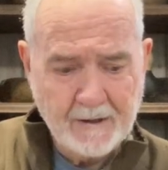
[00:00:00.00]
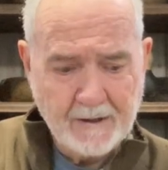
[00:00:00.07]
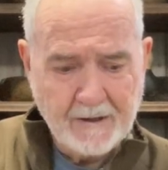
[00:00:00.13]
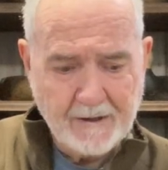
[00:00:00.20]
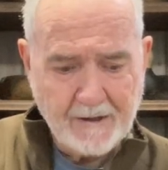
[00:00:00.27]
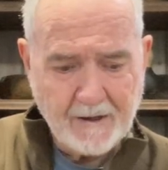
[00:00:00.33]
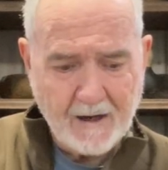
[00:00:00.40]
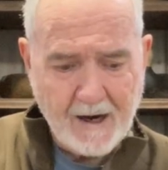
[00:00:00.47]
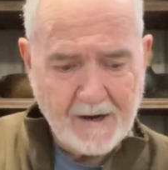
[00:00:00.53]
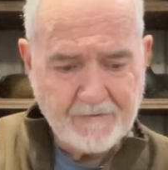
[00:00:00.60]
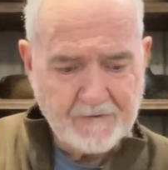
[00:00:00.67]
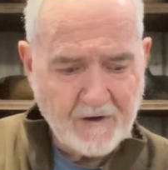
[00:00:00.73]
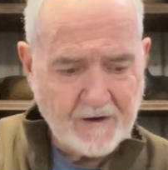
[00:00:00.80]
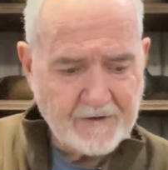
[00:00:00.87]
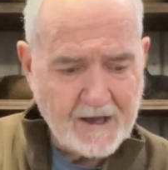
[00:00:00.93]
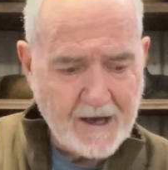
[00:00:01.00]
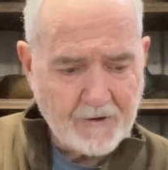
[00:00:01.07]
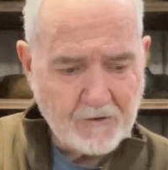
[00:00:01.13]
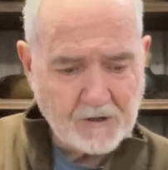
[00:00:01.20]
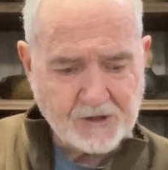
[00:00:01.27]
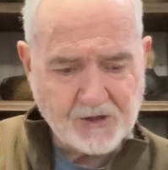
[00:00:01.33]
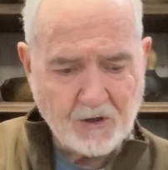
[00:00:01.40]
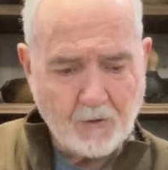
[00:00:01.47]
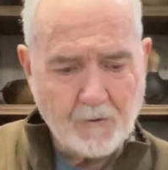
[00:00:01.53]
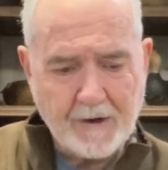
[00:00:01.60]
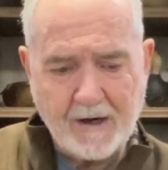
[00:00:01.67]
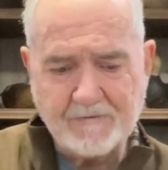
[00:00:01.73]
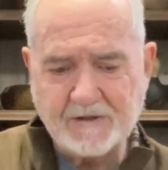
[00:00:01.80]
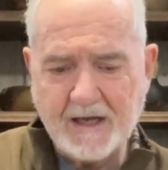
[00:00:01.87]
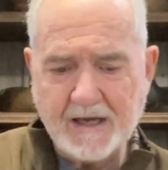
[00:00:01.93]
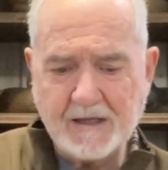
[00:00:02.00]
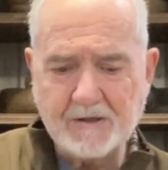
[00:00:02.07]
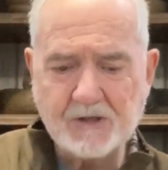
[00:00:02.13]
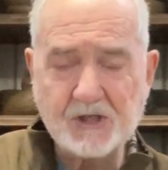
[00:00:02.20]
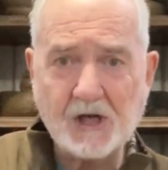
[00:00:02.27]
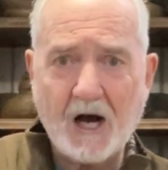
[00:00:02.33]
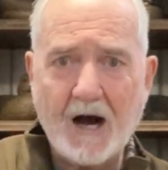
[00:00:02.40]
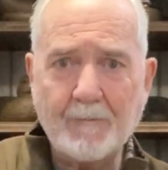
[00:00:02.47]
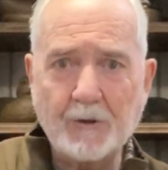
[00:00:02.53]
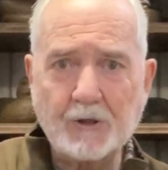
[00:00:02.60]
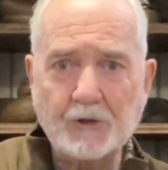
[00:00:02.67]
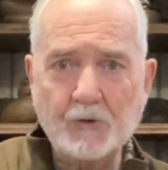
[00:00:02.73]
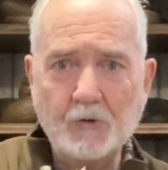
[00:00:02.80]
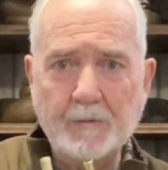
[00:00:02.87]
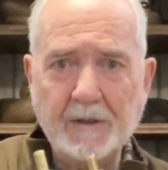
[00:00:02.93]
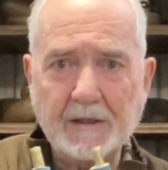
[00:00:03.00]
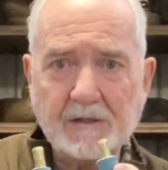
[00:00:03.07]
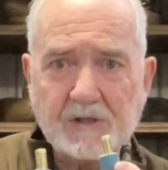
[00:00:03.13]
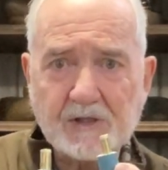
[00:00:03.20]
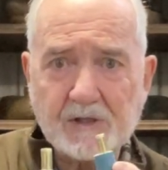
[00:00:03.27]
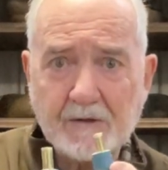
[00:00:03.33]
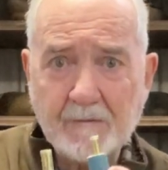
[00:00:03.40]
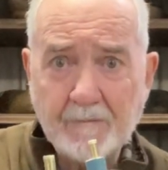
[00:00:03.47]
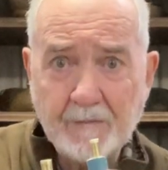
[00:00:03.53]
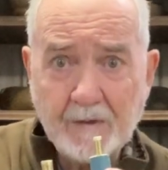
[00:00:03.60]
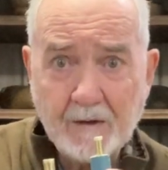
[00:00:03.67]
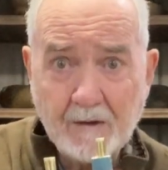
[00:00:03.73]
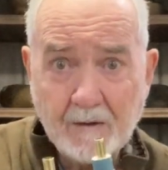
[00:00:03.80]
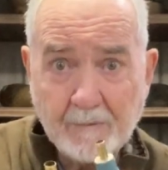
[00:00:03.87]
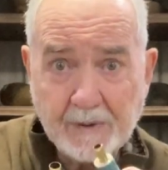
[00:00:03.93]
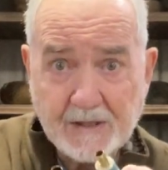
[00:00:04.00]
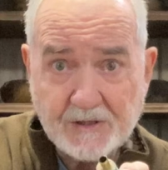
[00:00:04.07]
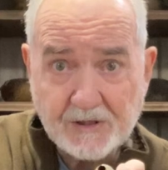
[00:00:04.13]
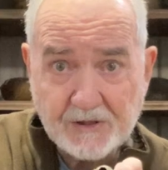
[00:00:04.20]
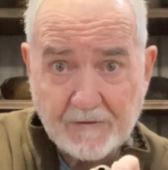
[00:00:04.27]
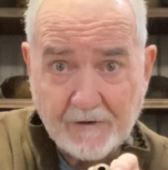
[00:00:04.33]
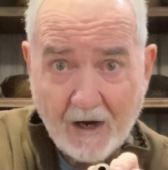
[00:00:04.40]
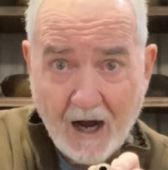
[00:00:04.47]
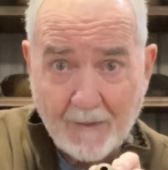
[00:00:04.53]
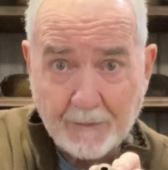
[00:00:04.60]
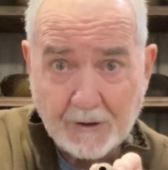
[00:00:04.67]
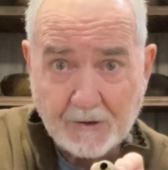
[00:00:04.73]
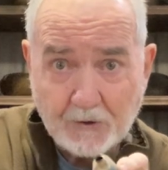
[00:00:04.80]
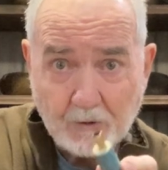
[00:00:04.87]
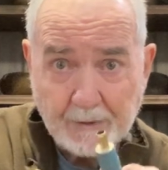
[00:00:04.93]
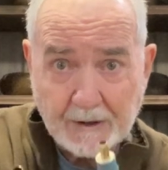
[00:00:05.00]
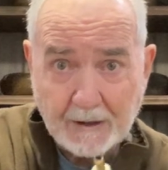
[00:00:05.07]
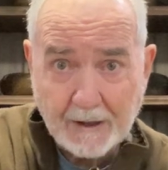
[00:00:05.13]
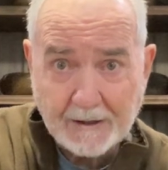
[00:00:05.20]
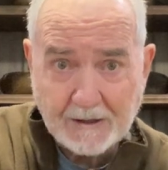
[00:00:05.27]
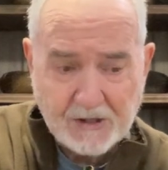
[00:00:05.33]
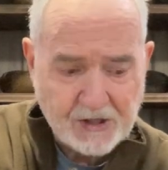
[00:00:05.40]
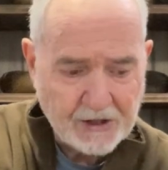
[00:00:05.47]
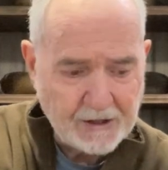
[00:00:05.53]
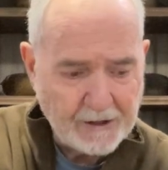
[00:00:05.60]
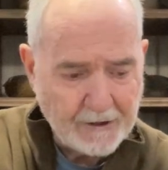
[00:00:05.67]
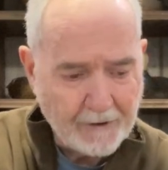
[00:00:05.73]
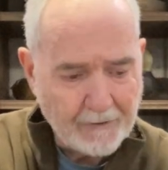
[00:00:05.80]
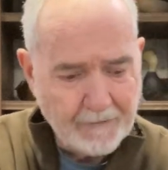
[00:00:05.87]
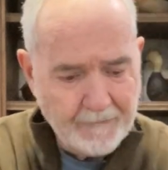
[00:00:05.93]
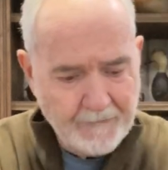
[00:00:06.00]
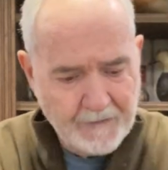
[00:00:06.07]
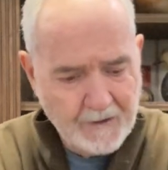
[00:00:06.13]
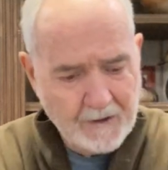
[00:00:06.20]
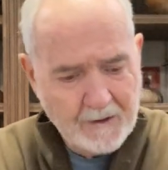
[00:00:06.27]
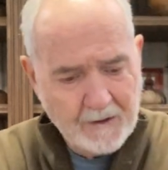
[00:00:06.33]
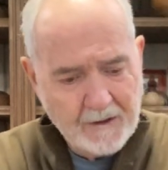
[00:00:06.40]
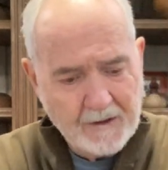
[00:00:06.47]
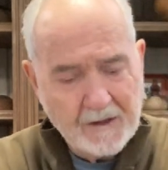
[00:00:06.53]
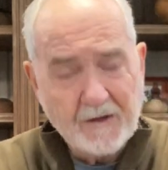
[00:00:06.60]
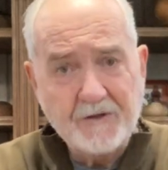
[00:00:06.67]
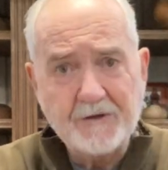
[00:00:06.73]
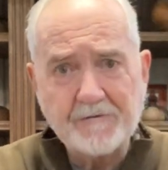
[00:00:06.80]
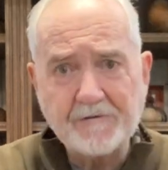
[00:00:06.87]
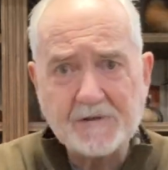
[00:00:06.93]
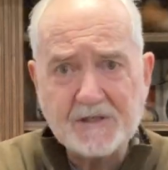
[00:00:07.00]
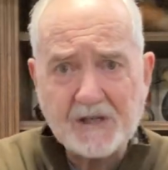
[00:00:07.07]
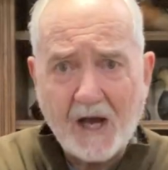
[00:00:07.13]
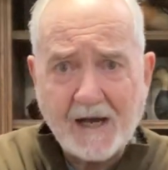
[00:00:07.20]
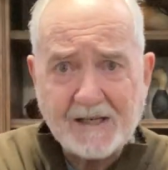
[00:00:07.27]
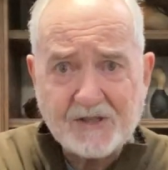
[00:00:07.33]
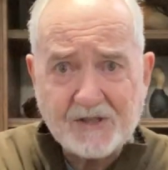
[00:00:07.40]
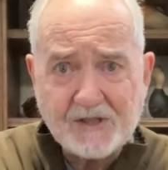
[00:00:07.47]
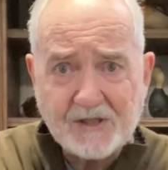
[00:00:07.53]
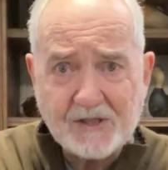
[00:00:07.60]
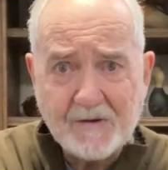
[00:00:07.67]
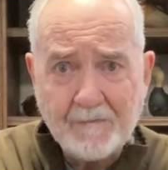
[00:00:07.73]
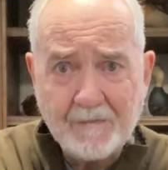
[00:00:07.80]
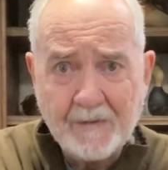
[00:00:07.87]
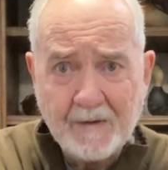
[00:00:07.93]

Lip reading: And I've done that also. What I've taken is copper tubings, pieces of copper tubing like you see here, in different sizes.